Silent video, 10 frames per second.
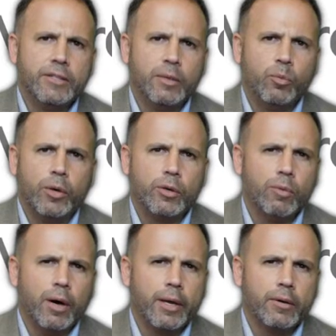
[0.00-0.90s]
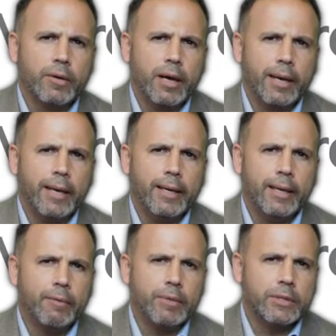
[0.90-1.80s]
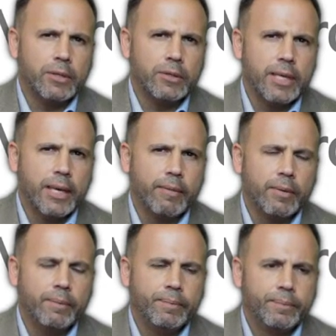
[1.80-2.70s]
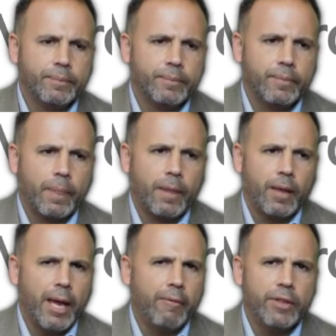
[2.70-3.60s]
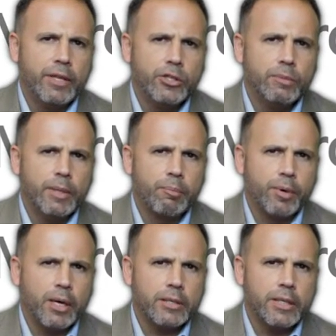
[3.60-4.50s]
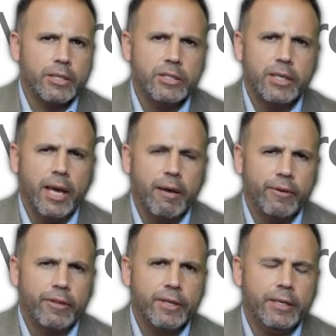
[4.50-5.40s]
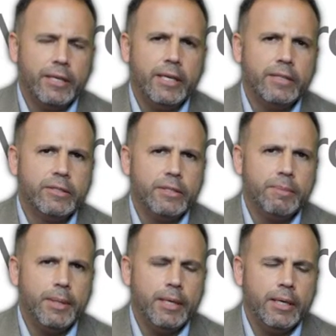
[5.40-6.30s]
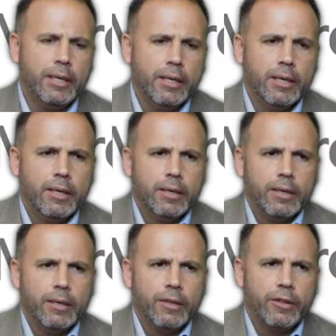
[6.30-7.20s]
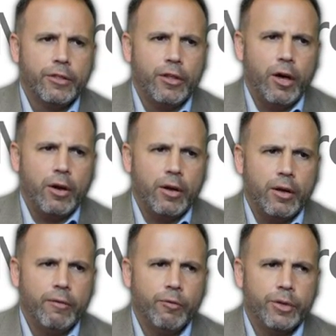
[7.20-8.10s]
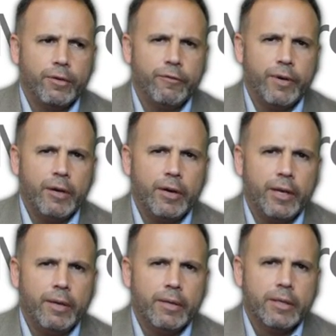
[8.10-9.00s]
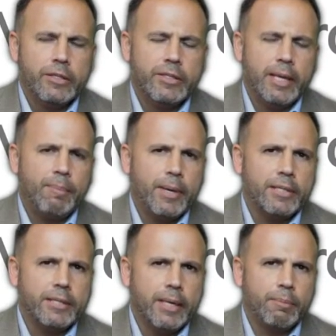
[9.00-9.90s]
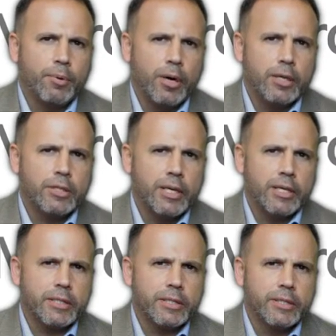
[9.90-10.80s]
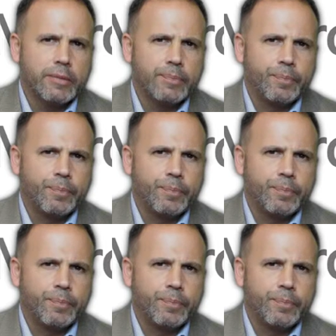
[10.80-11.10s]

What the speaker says: and then wonder why you're not getting any results out of them. Everything should be a process, and everything needs to be thought of with a very step-by-step process,